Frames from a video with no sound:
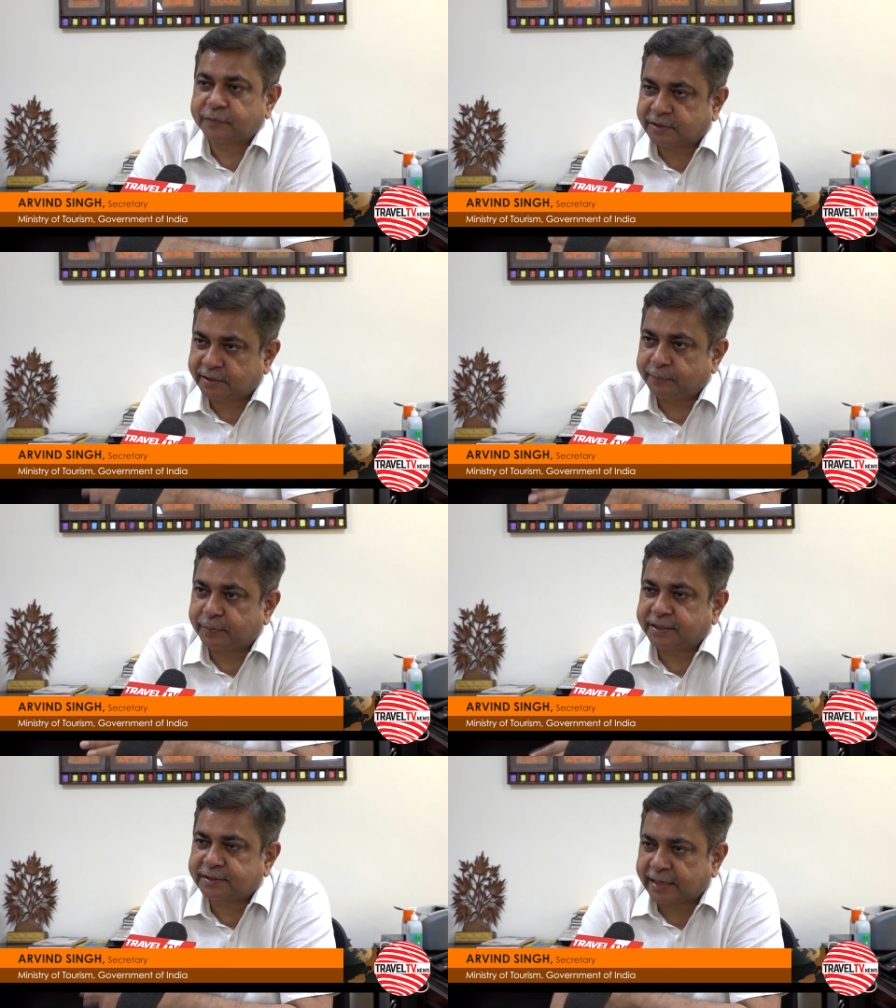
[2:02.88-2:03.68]
with
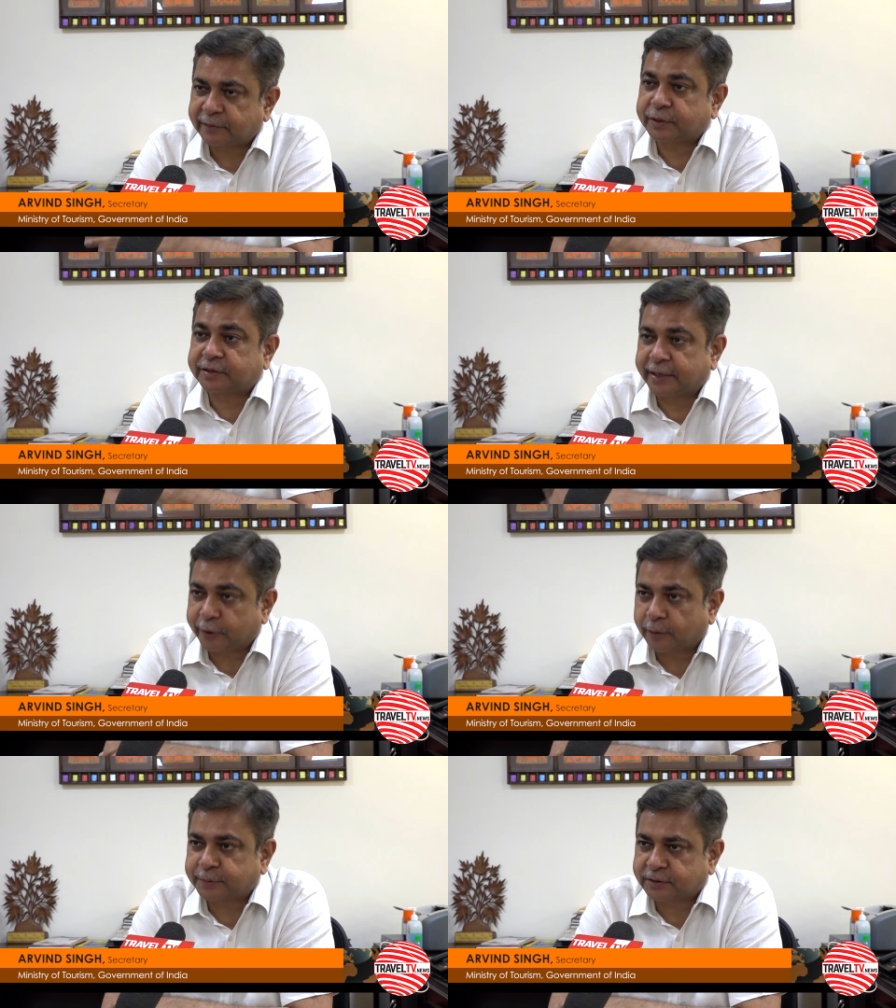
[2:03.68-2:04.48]
seaplanes, and with
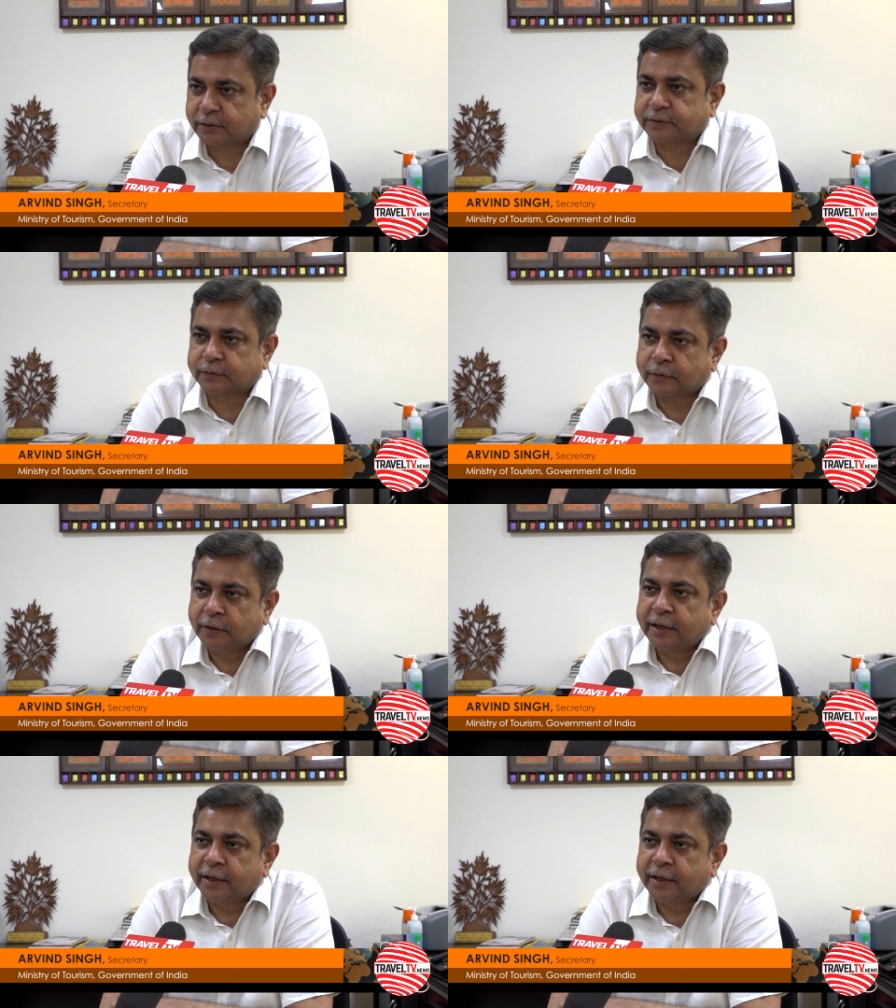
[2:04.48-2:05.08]
helicopters also.